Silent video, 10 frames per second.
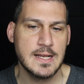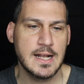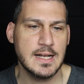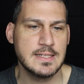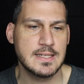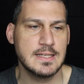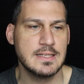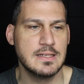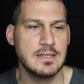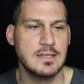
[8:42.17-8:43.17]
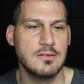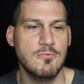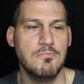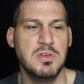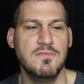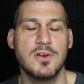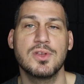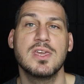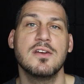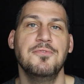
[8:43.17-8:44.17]
Guys, be
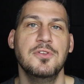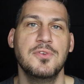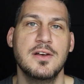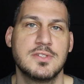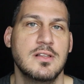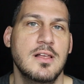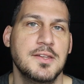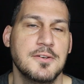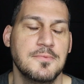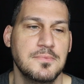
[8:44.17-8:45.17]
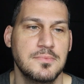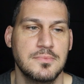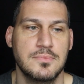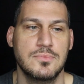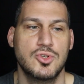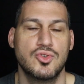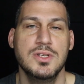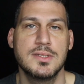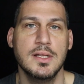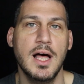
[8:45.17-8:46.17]
very careful if you have Solana.
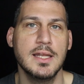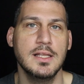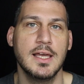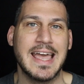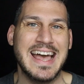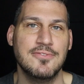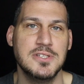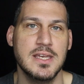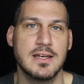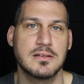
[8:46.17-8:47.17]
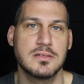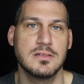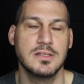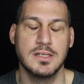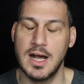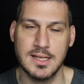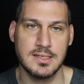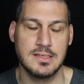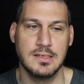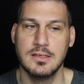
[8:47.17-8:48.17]
Treat Solana like FTX.
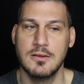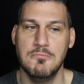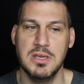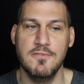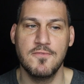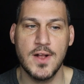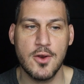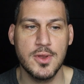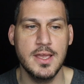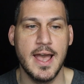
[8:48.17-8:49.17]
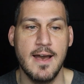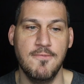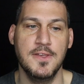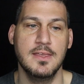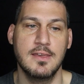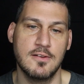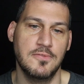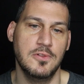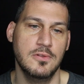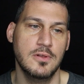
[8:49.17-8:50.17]
Honestly, be very effing
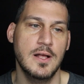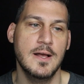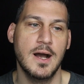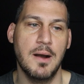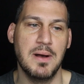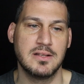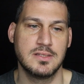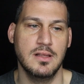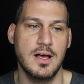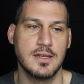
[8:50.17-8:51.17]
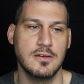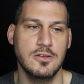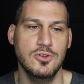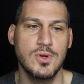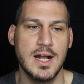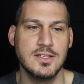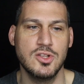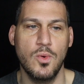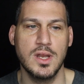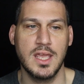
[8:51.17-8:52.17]
careful about Solana. You guys
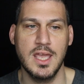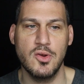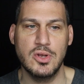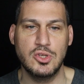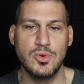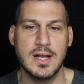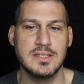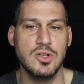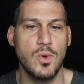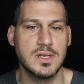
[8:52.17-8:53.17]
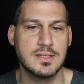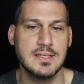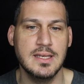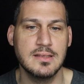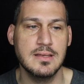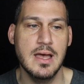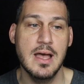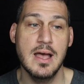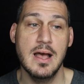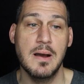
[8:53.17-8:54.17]
don't want to hear it. You guys don't want to see it.
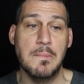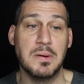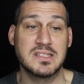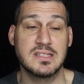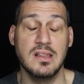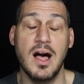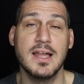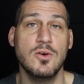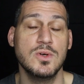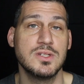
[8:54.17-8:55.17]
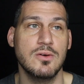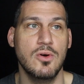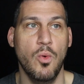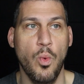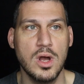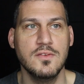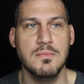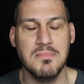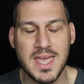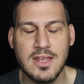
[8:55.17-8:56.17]
But Solana was one of
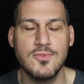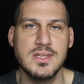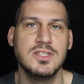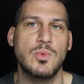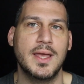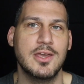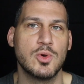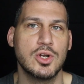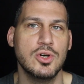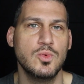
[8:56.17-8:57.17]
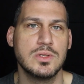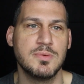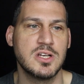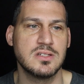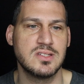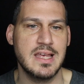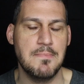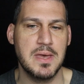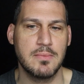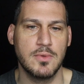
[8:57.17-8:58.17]
the main reasons why they were good was because of
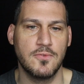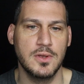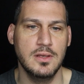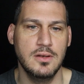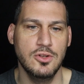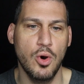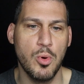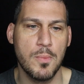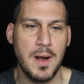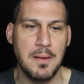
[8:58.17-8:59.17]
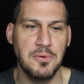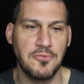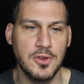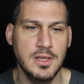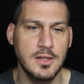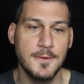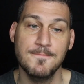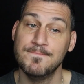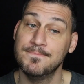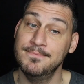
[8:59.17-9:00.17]
Sam Bankman-Fried. No more Papa Fried?
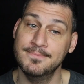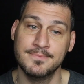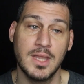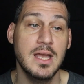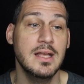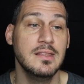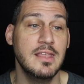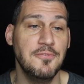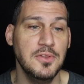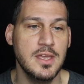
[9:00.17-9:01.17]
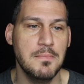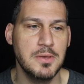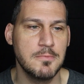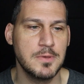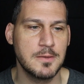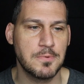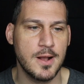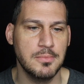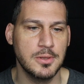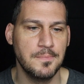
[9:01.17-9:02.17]
Definitely a big, big
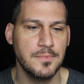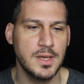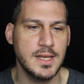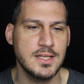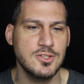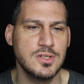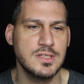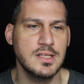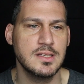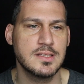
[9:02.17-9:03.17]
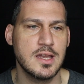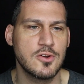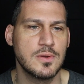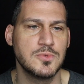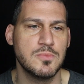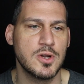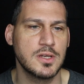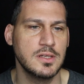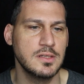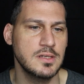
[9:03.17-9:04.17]
problem. And can see, the entire crypto
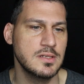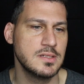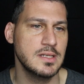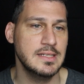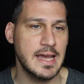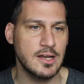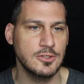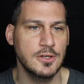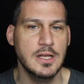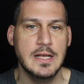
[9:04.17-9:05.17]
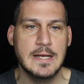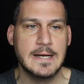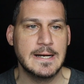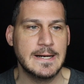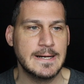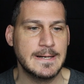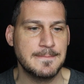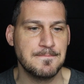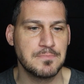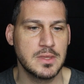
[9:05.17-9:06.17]
market is down.
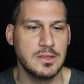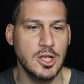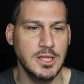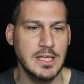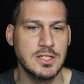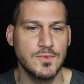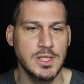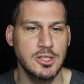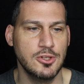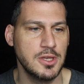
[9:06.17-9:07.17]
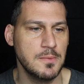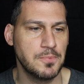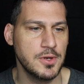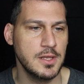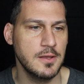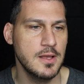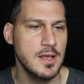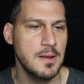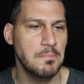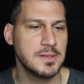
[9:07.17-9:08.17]
Nothing is really looking pretty.
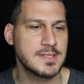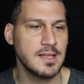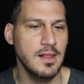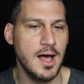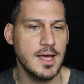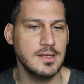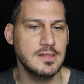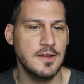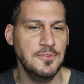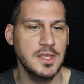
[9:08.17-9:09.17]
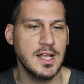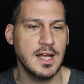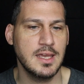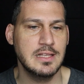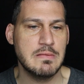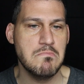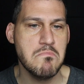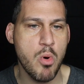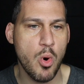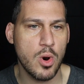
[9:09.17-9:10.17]
But Solana definitely got hit
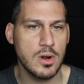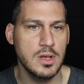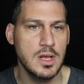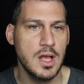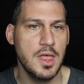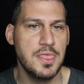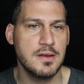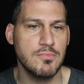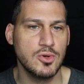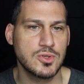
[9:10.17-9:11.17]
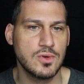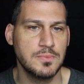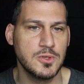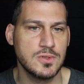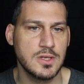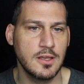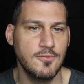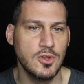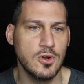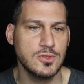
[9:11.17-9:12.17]
more than most cryptos. Like
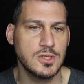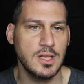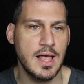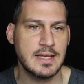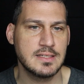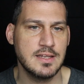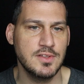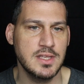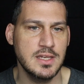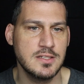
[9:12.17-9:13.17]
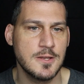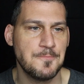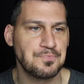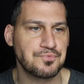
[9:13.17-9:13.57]
if you go to the last 7 days,